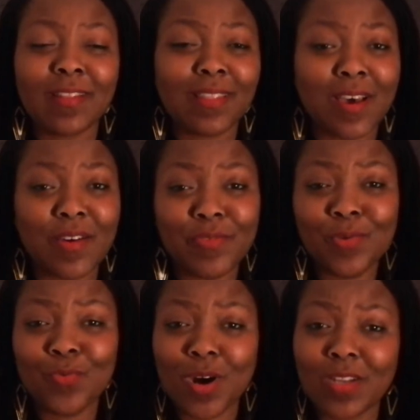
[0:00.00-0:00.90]
the love
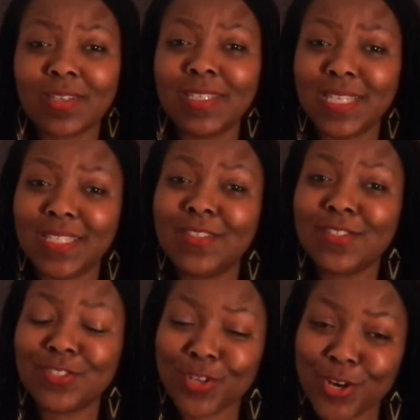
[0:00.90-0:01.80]
you want, need,
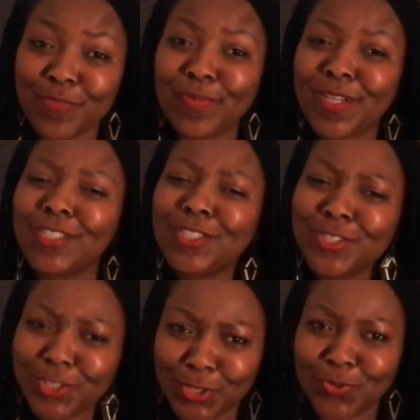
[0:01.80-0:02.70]
deserve, because
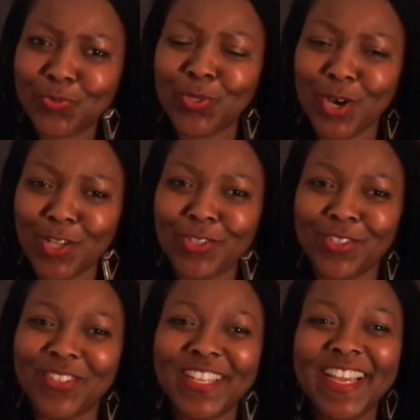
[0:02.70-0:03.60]
you do. We all
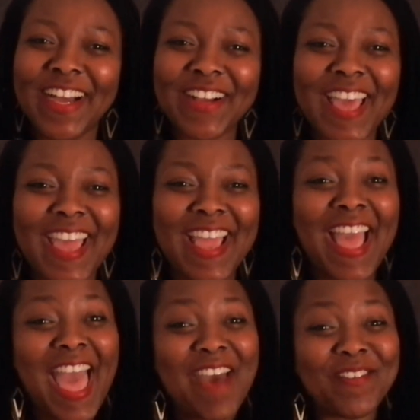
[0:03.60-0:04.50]
do. Okay?
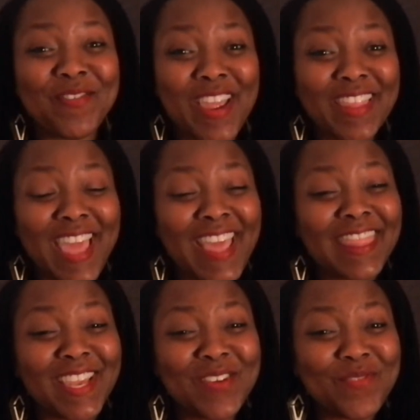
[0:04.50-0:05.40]
Have a great
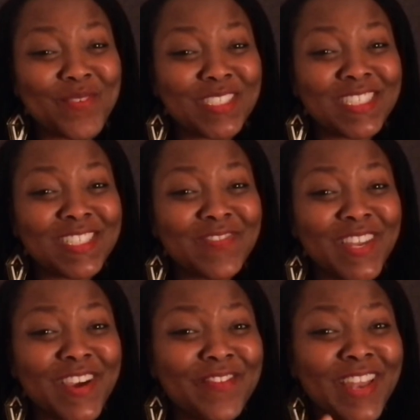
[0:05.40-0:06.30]
day. Thank you for watching this
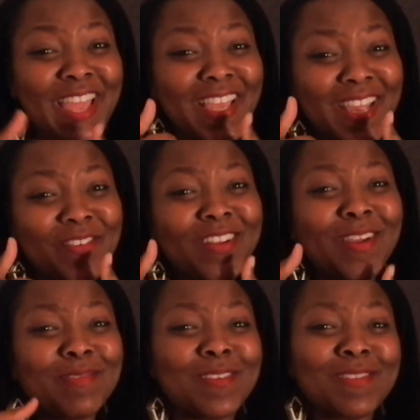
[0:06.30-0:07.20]
video. If you like it, give it a
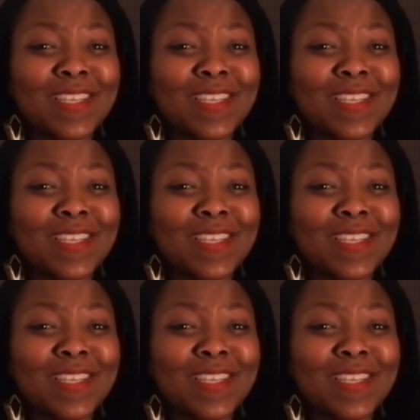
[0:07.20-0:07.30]
thumbs up,